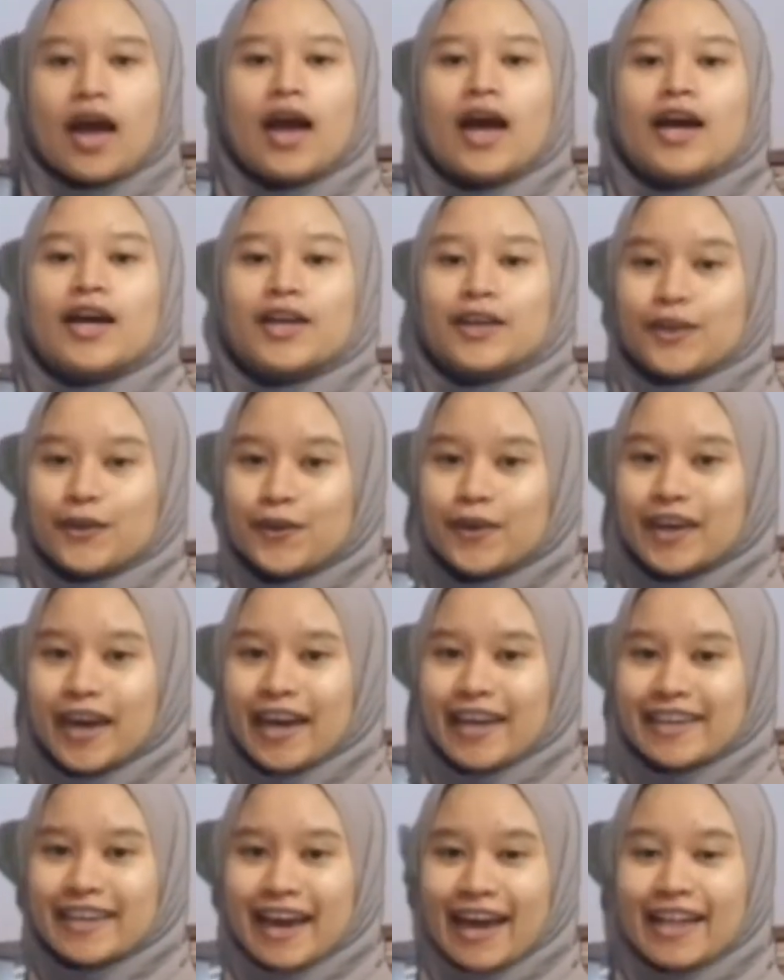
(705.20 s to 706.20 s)
You can
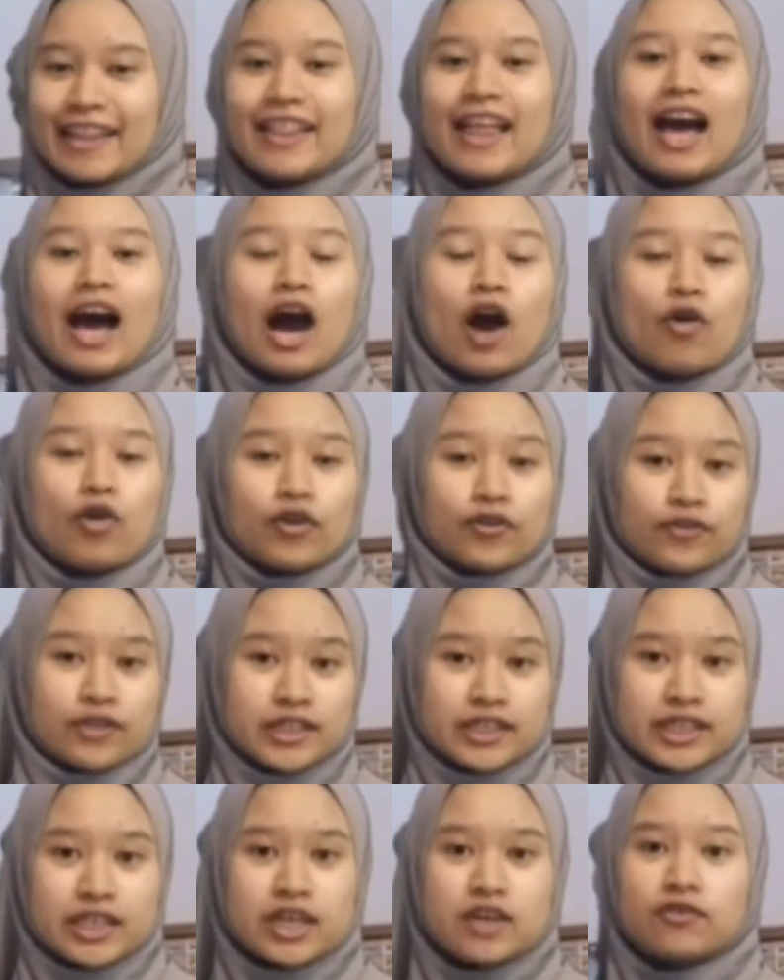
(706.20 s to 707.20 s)
get our
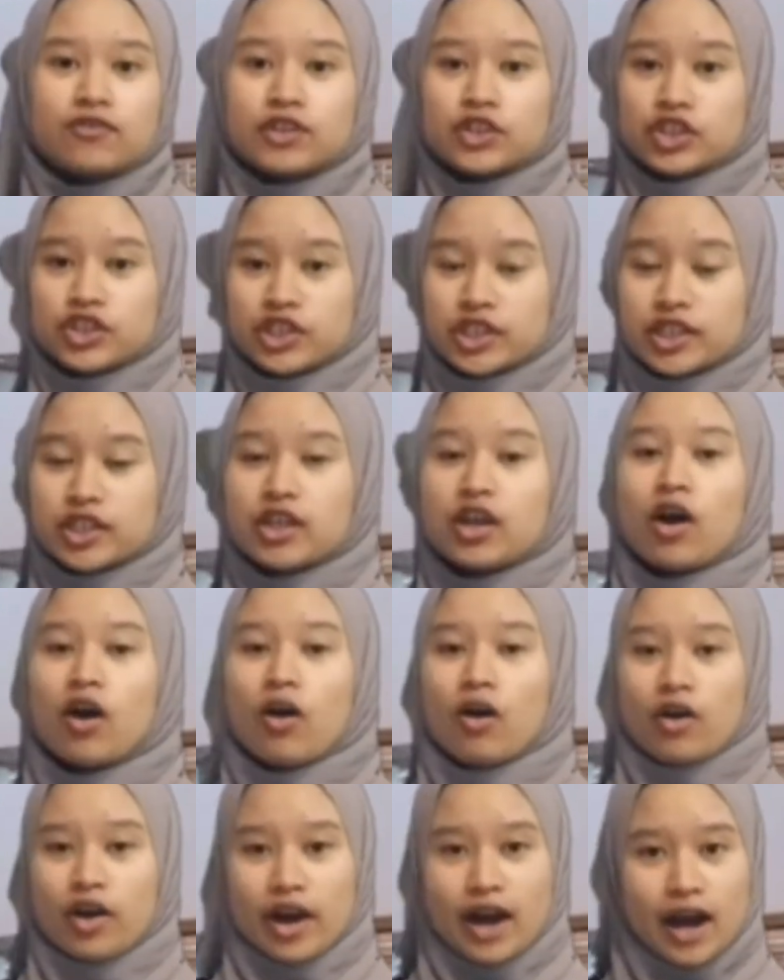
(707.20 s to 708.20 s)
physical version or
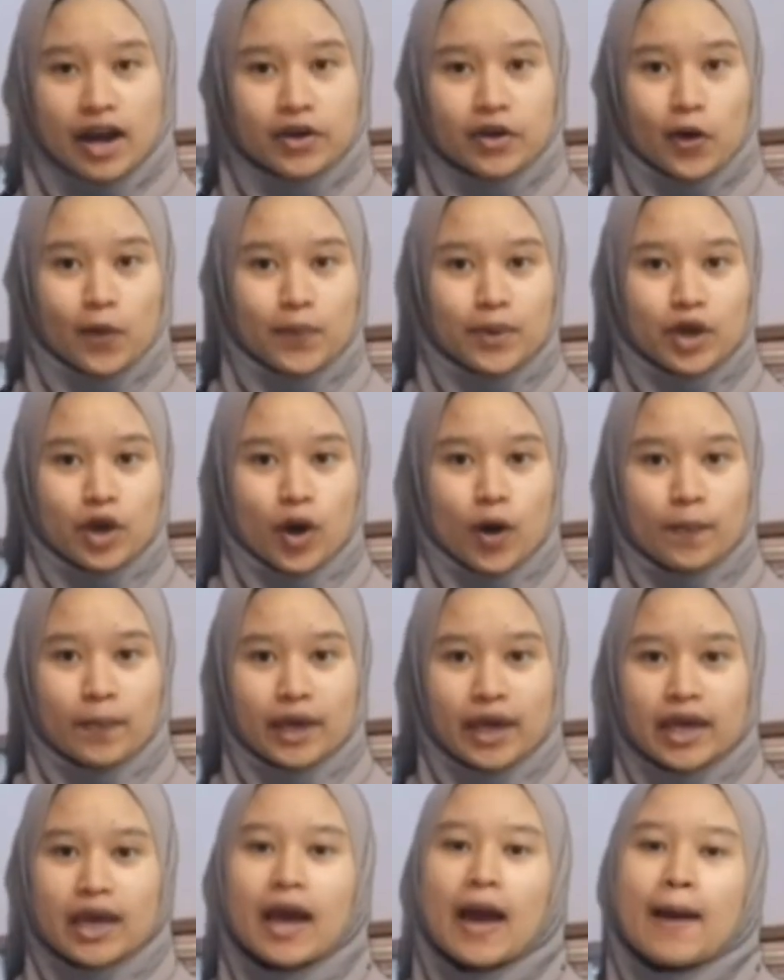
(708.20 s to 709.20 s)
hard copy comic
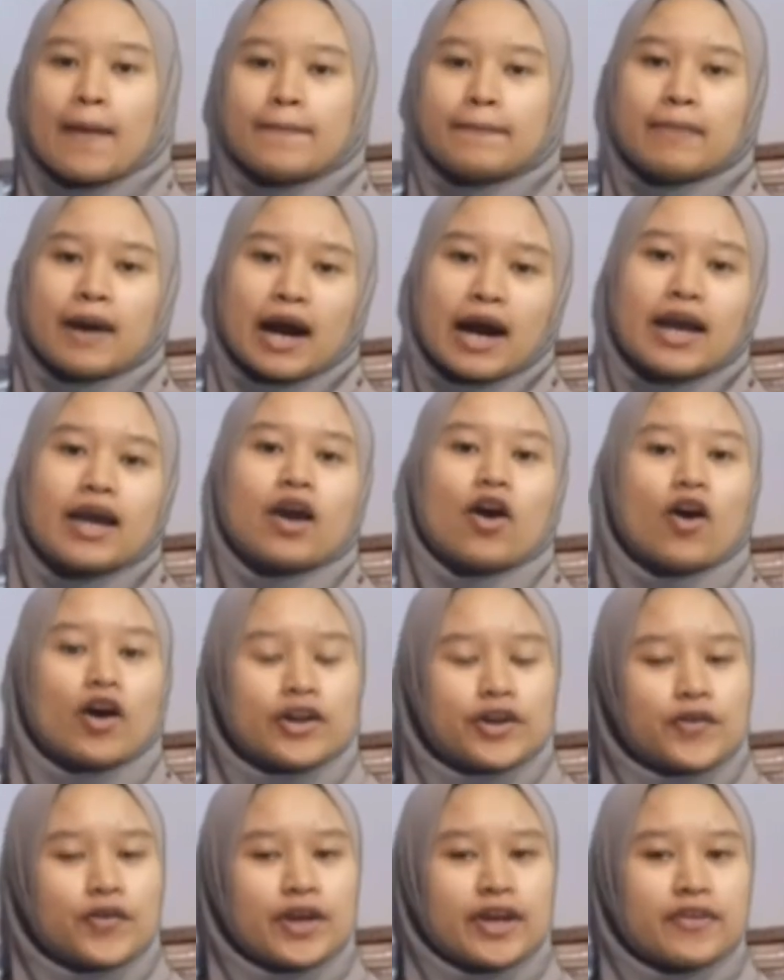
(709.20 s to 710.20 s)
by
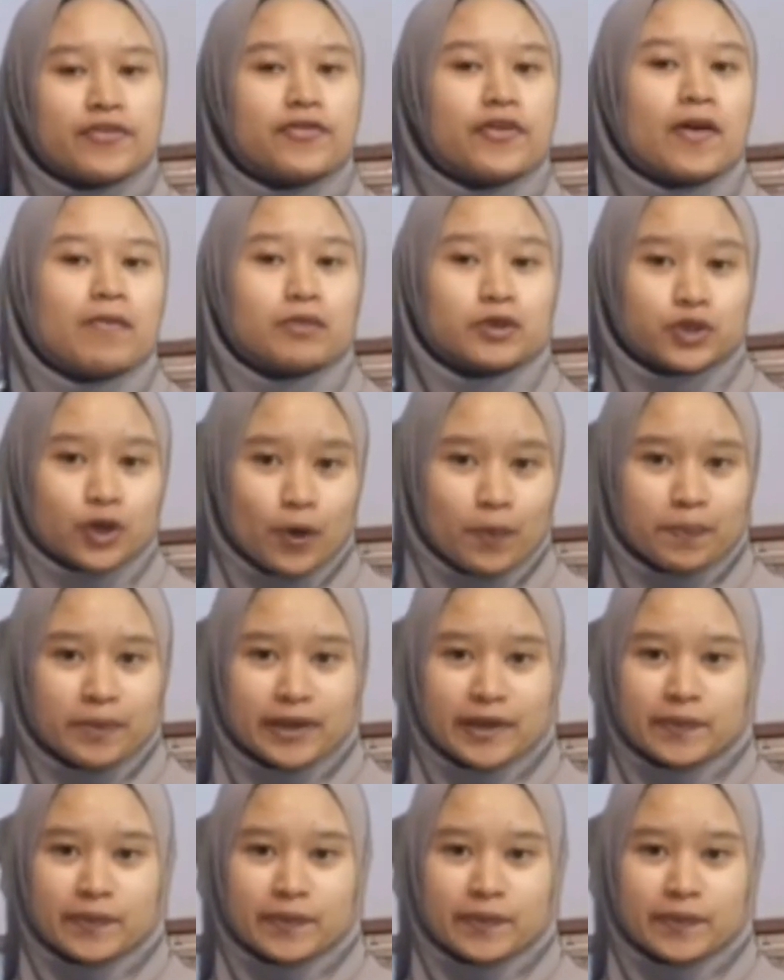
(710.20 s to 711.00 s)
ordering from Shopee.